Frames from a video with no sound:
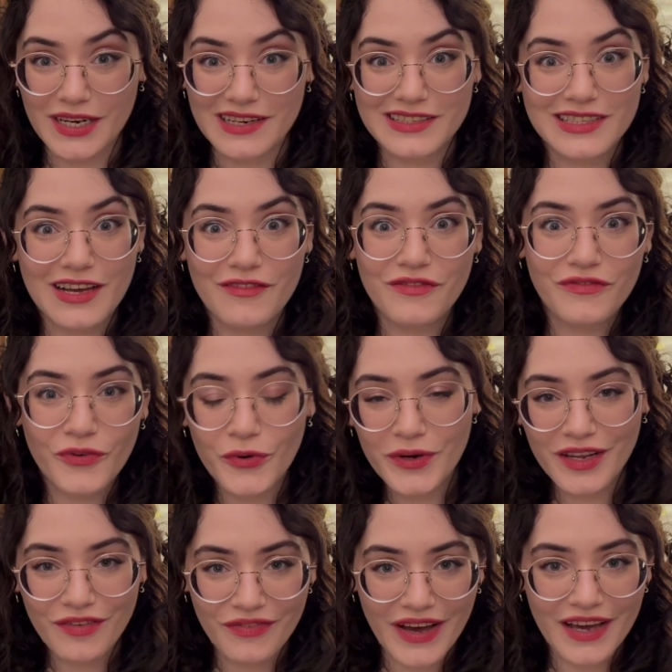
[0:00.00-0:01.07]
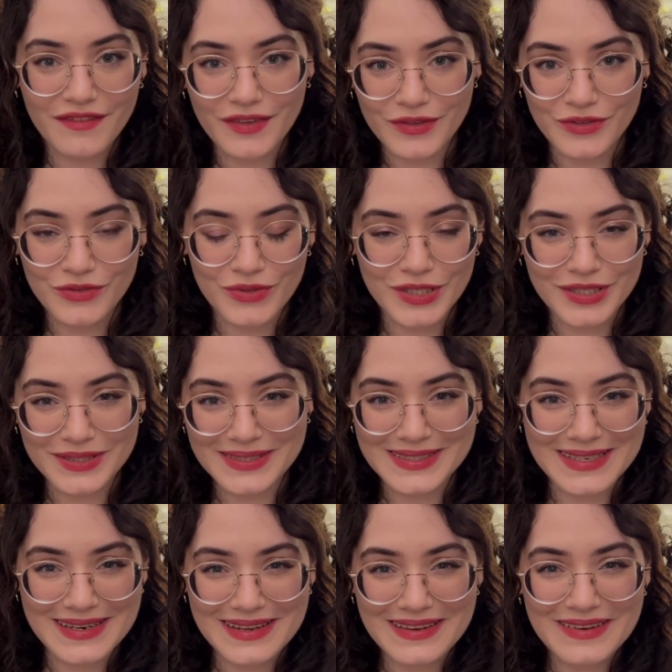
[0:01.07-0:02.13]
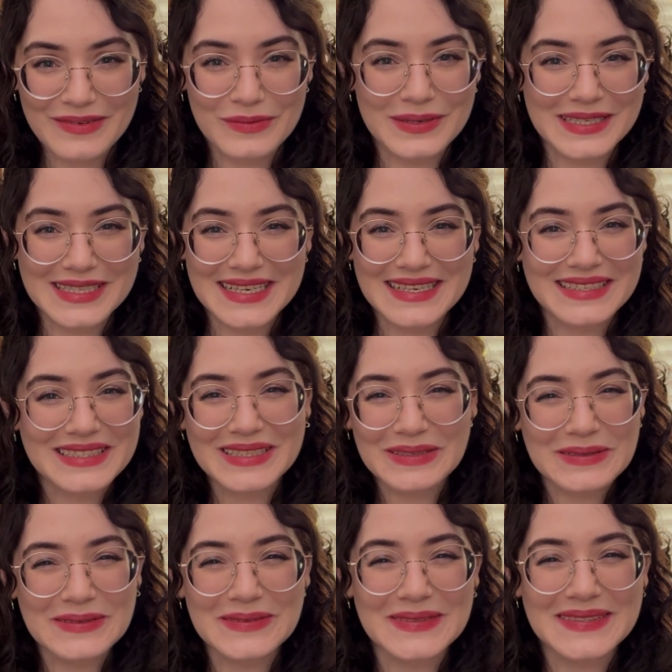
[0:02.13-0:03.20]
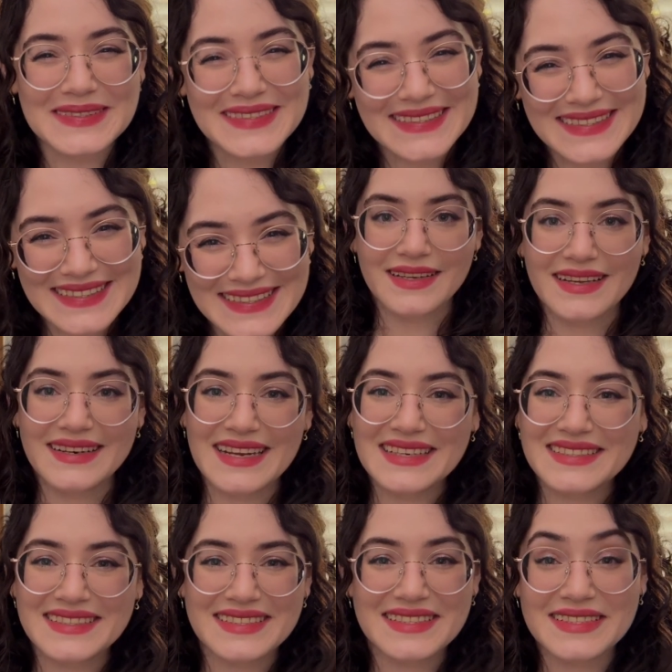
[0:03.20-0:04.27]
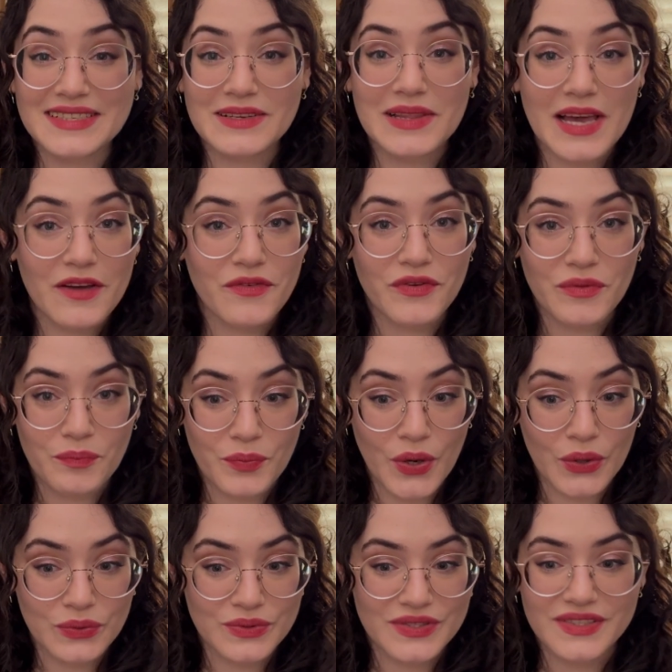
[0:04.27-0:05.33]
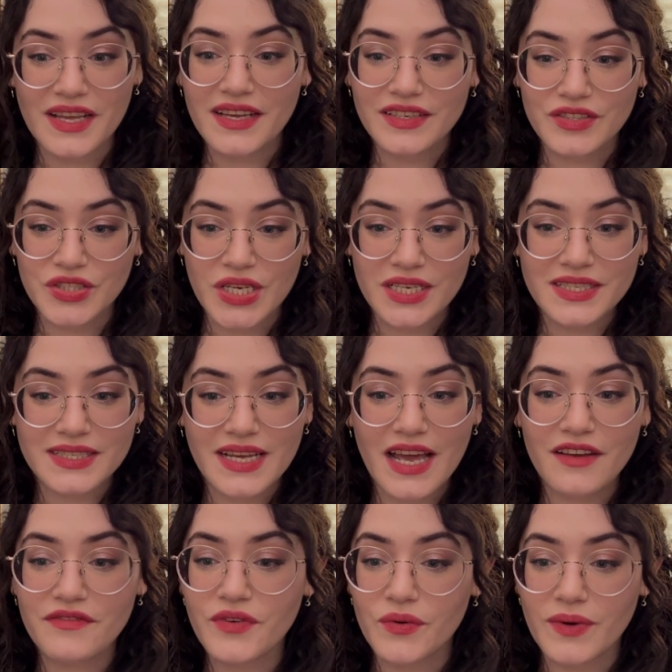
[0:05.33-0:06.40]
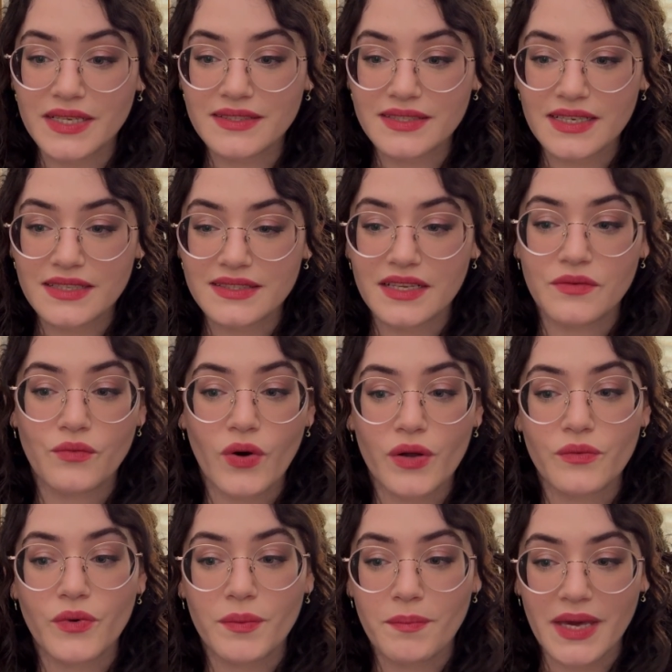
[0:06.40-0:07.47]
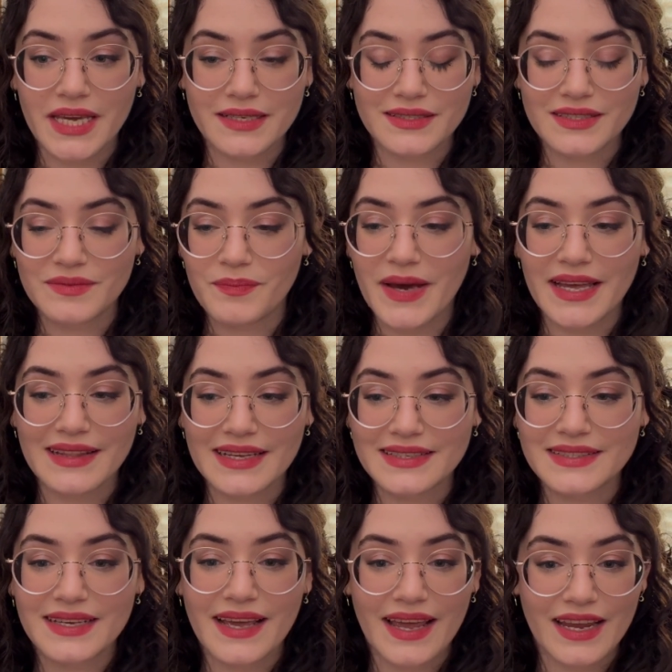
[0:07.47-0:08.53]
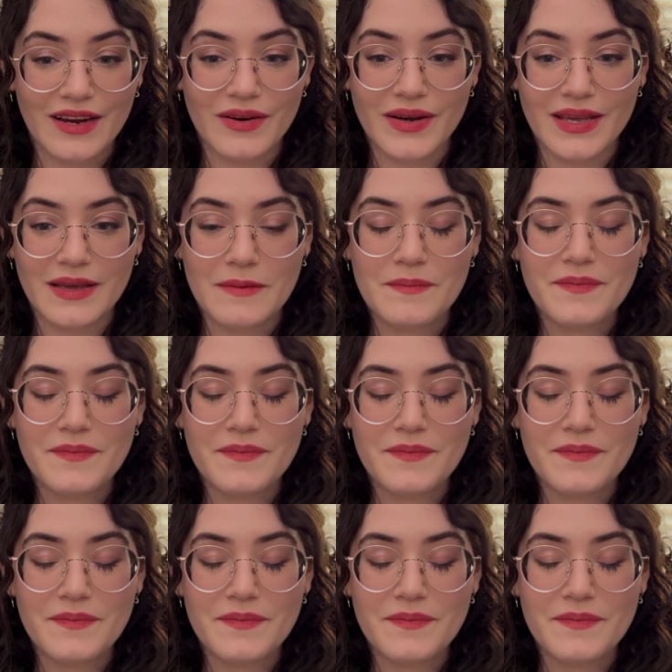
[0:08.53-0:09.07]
It's got 45 illustrations in it, which is so cool. Next is Still Life with Bones, Genocide, Forensics, and What Remains by Alexa Hagerty.